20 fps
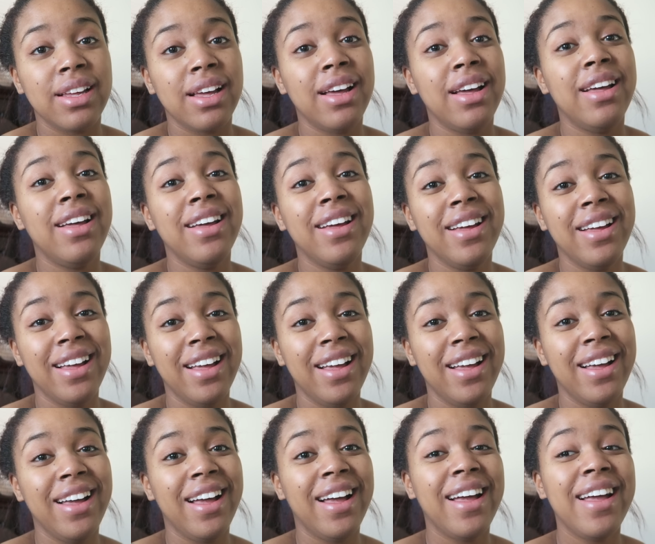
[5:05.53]

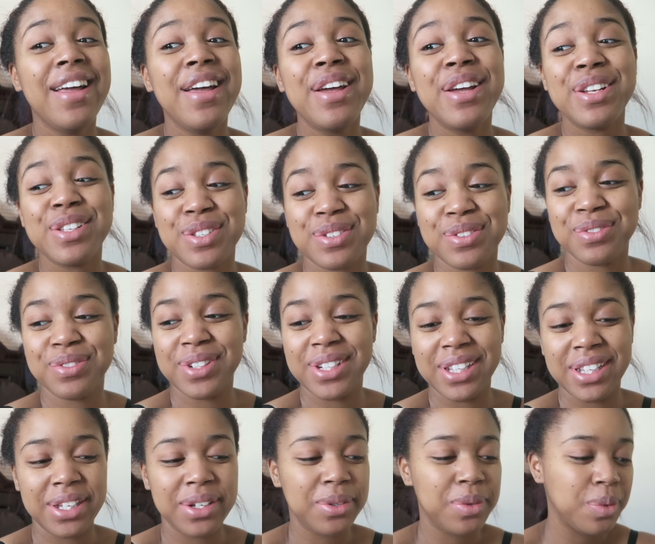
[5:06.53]
It's
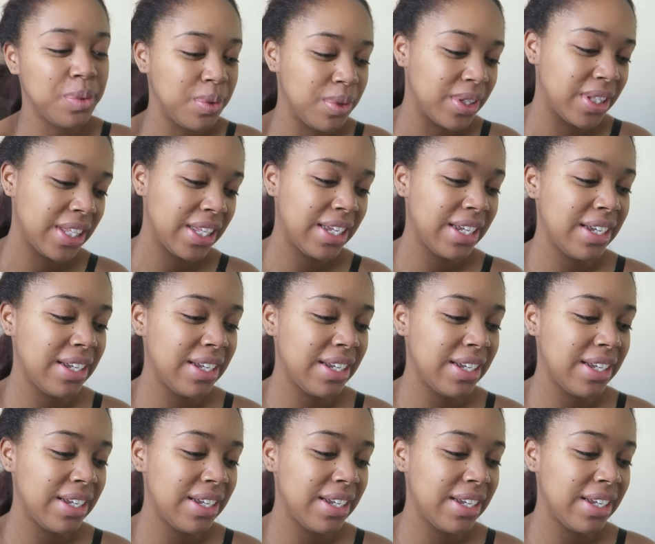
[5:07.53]
really cool.